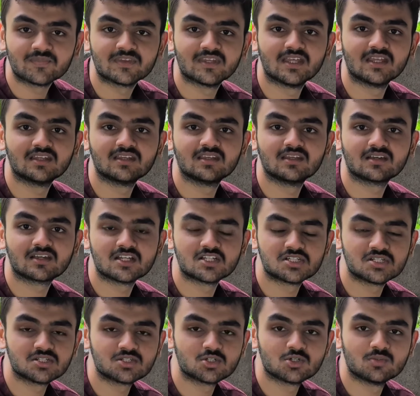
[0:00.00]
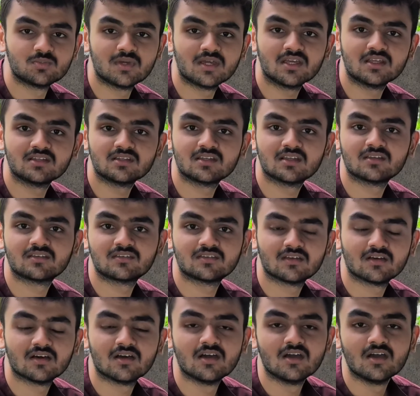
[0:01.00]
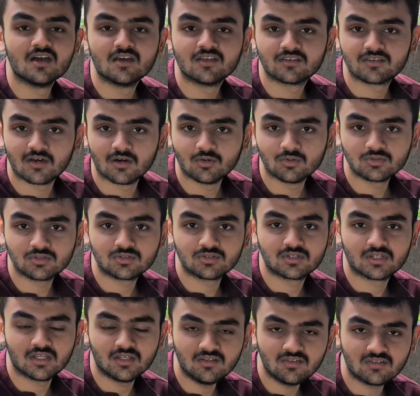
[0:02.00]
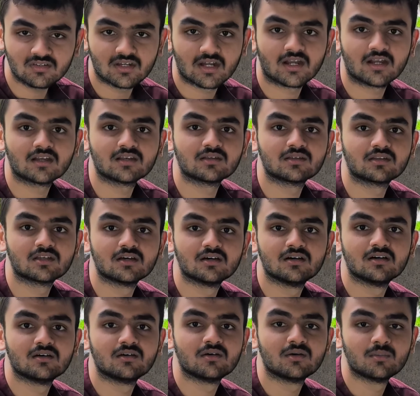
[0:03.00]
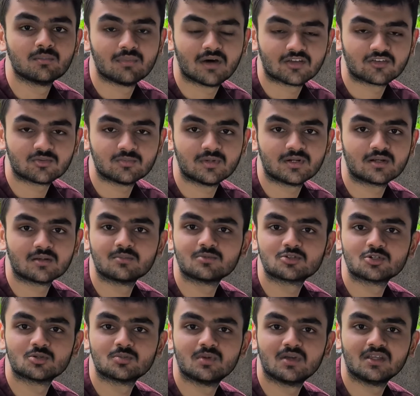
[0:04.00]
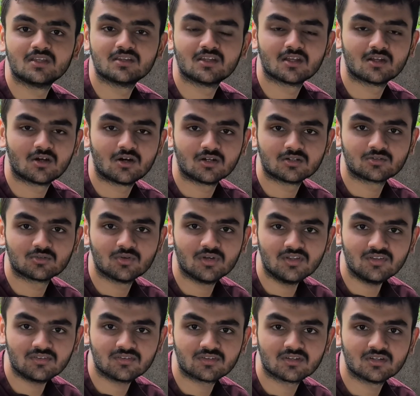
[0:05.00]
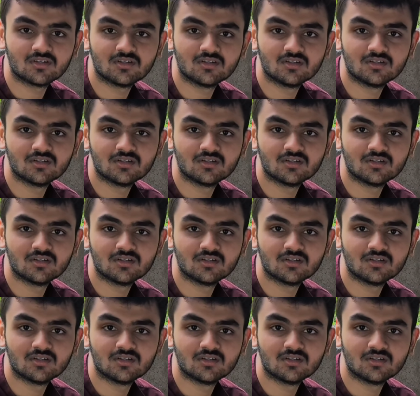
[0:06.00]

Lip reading: Then the kitchen should be in the southeast and the master bedroom should be in the northwest.